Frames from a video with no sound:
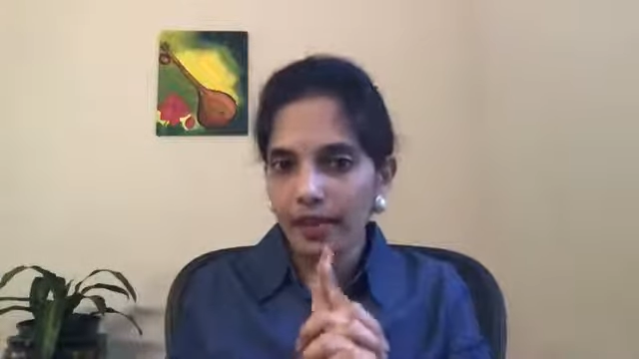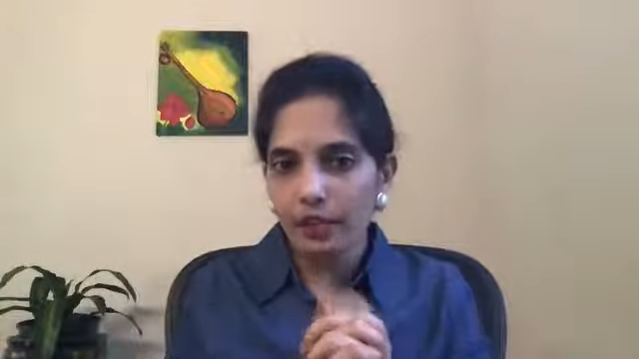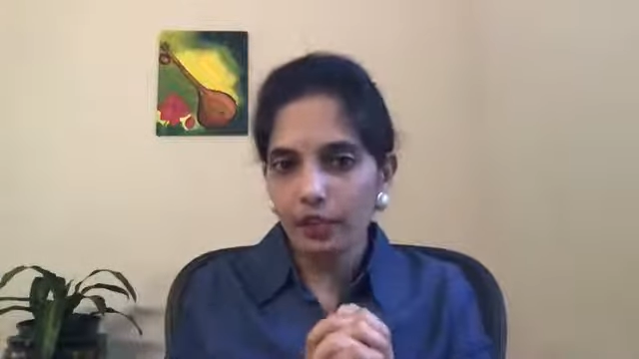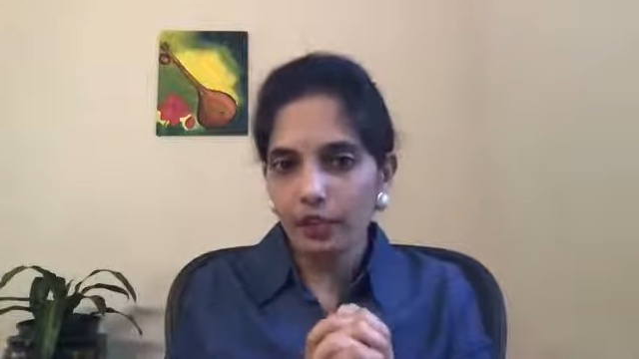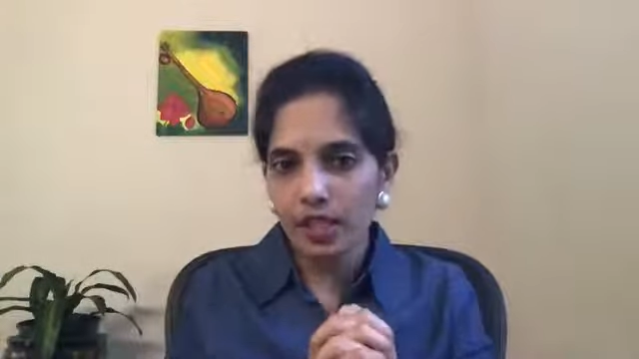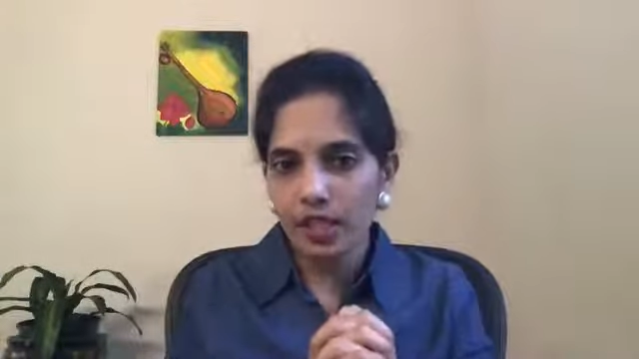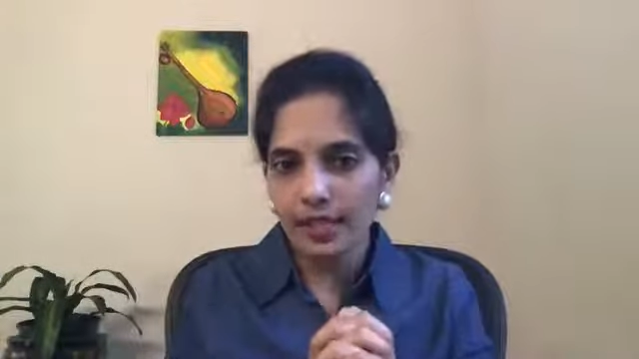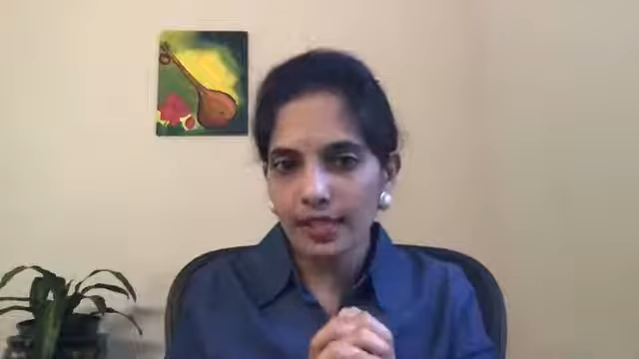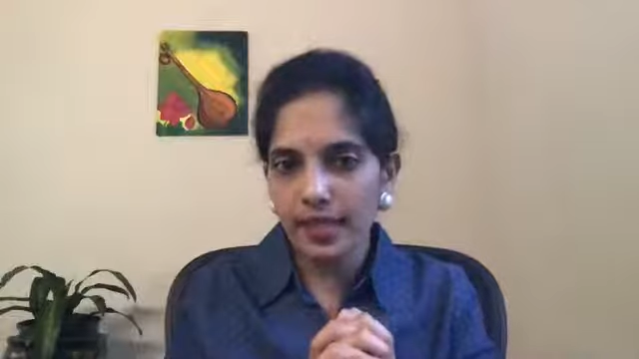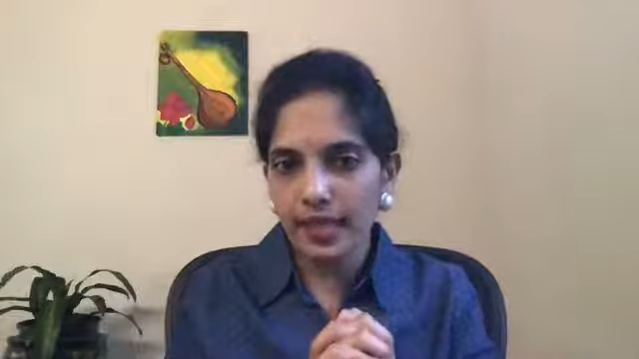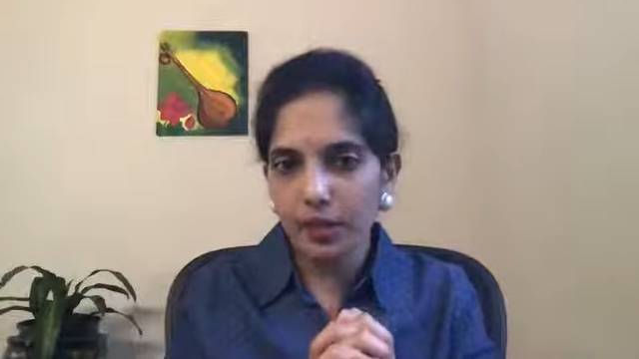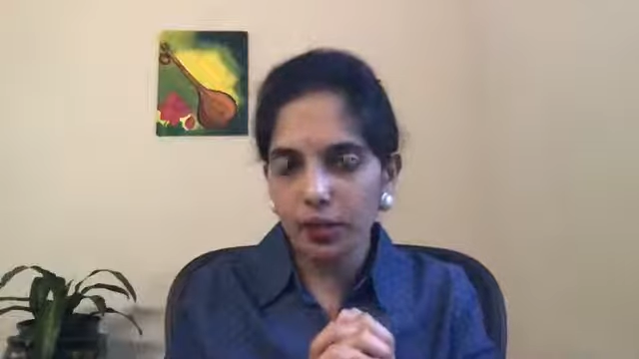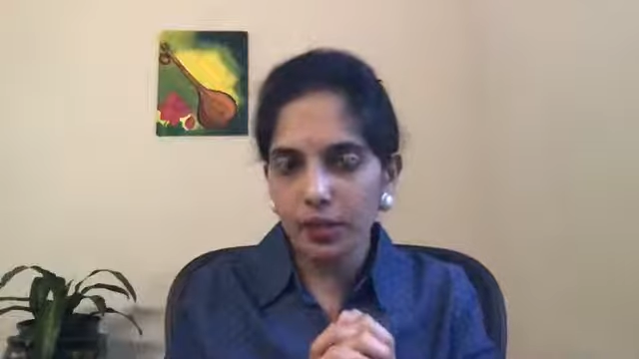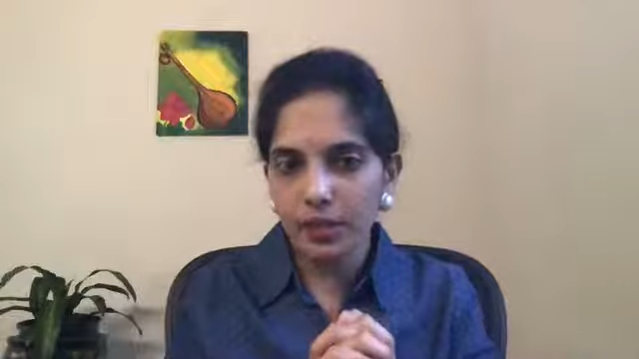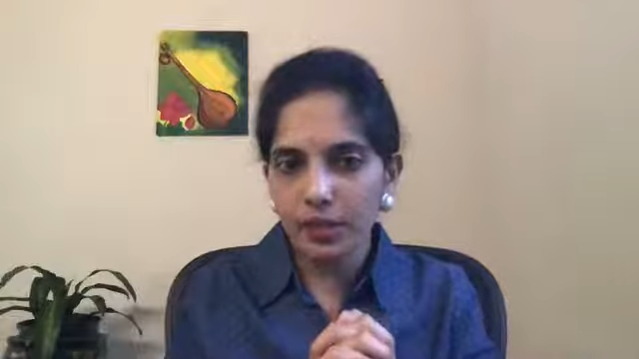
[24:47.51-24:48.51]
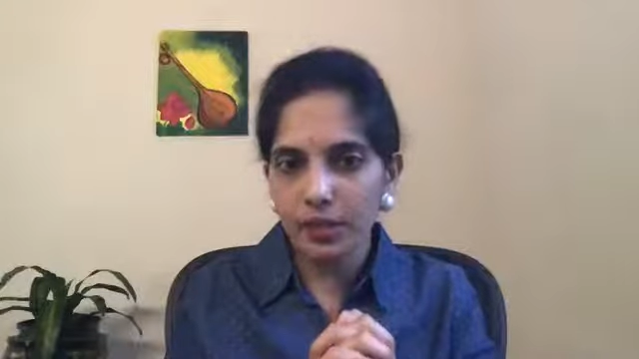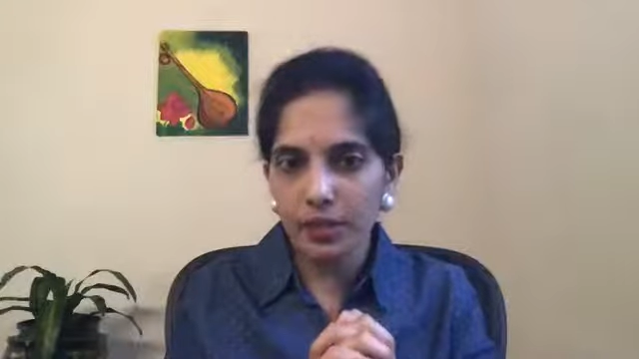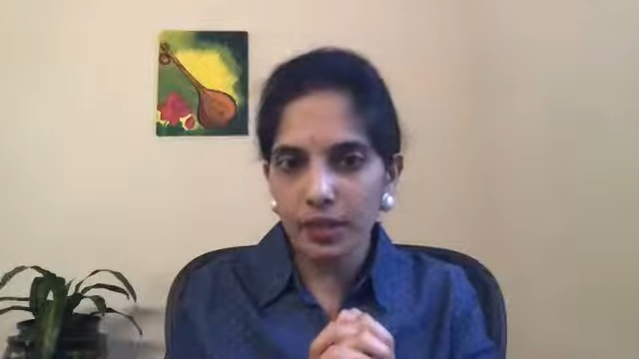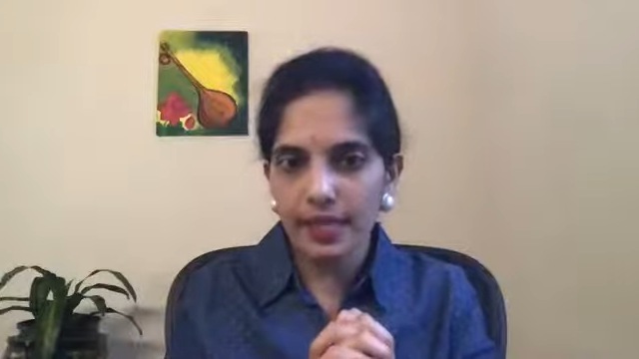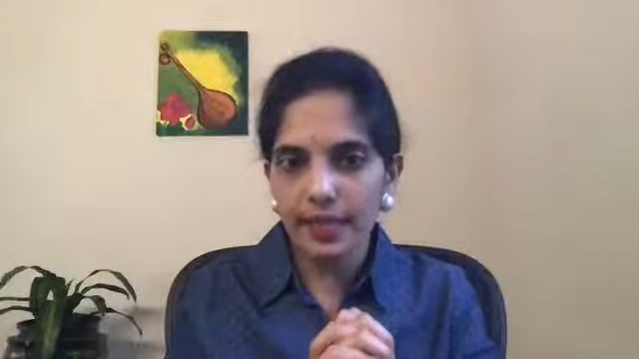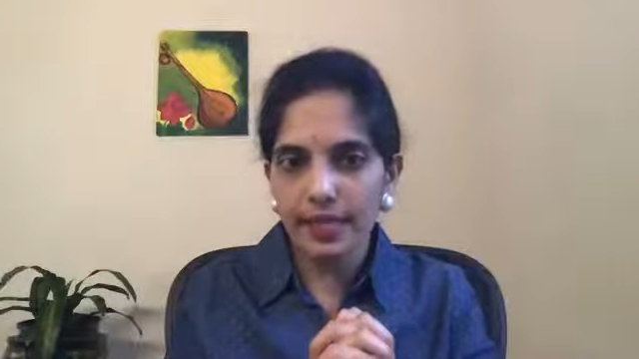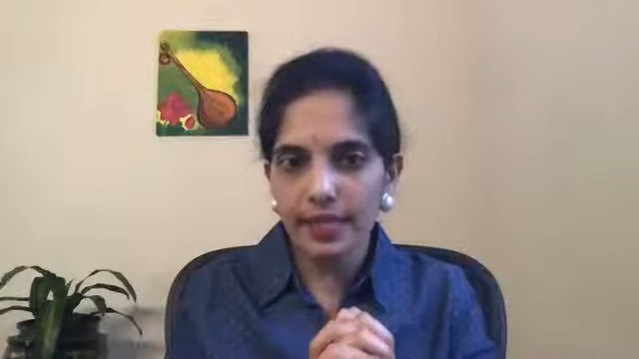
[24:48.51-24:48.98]
I wanted to say also
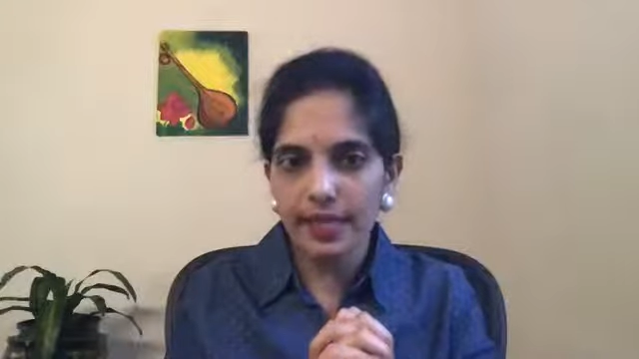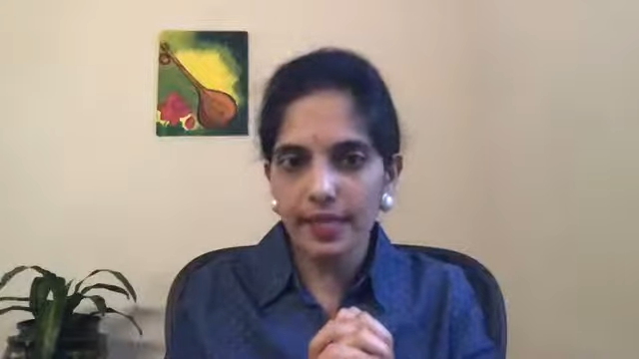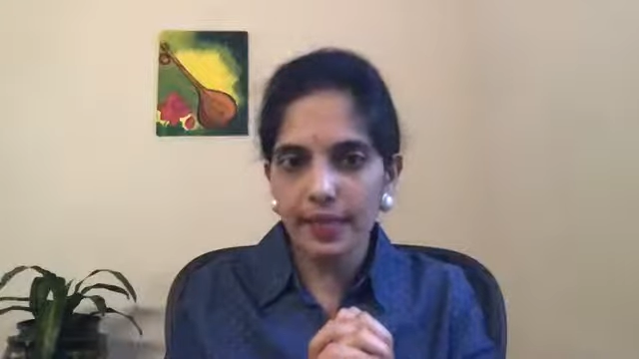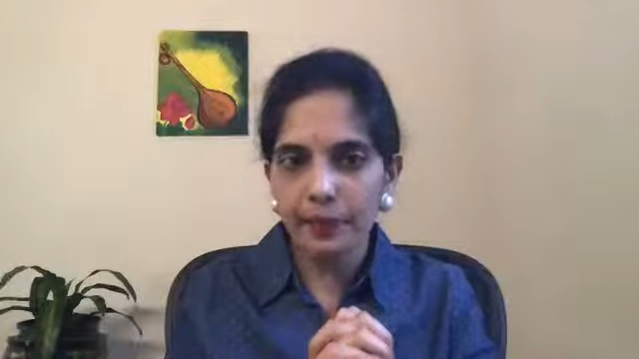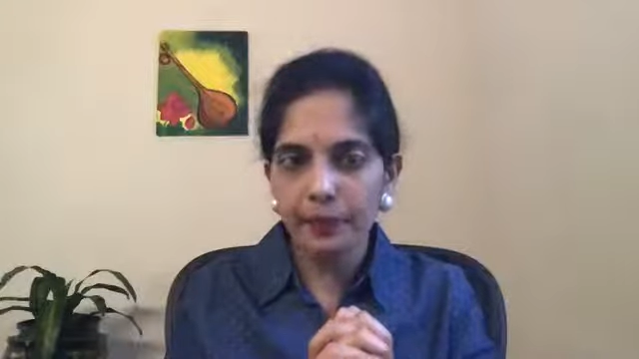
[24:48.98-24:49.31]
is,